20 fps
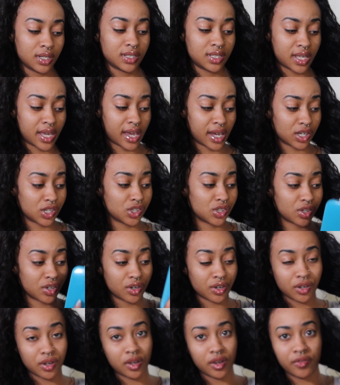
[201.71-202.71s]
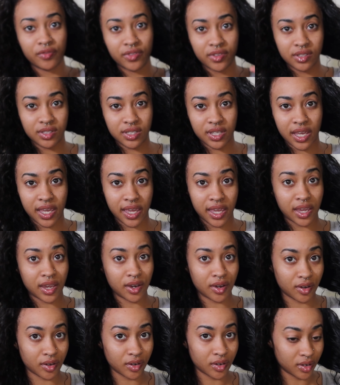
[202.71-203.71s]
texture of this
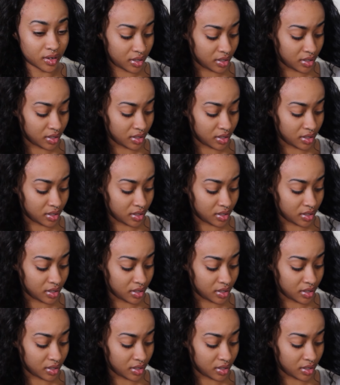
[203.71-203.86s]
hair.